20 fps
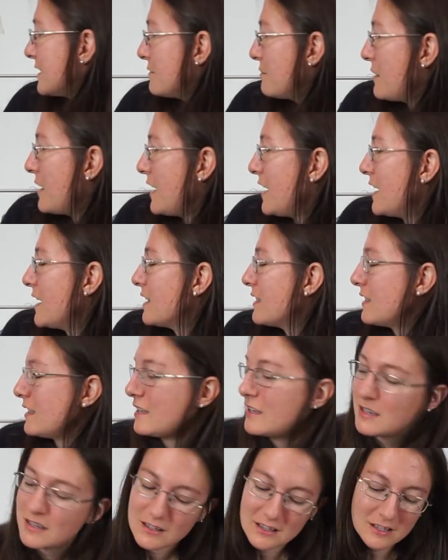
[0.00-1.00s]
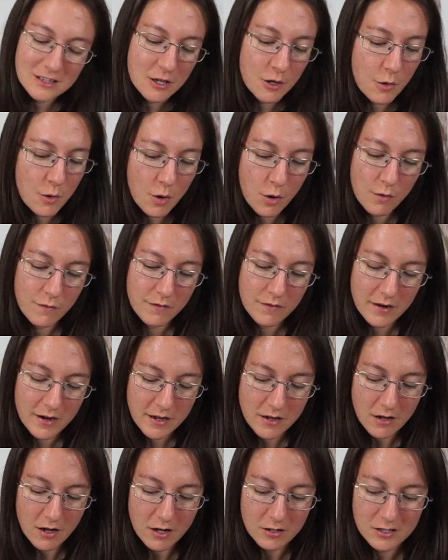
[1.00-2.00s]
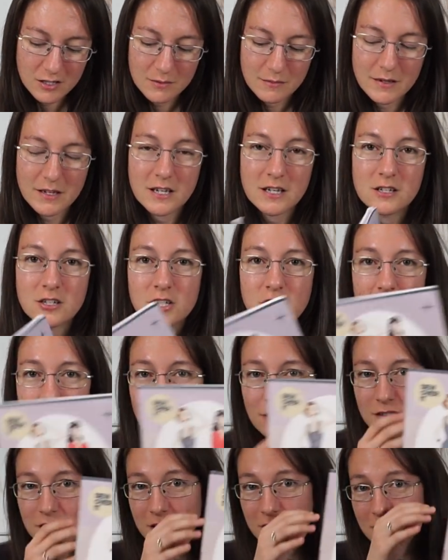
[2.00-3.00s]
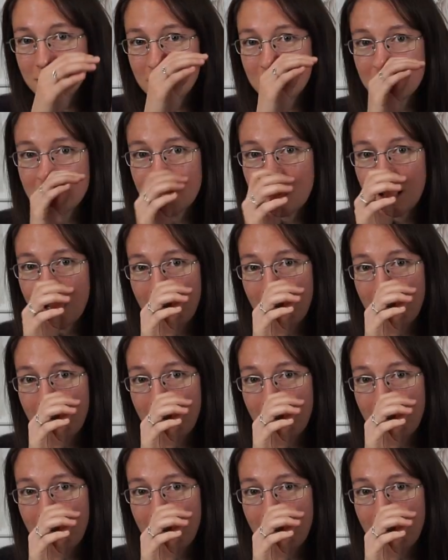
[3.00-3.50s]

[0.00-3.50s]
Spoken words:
to make the Sew Over It Ultimate Trousers.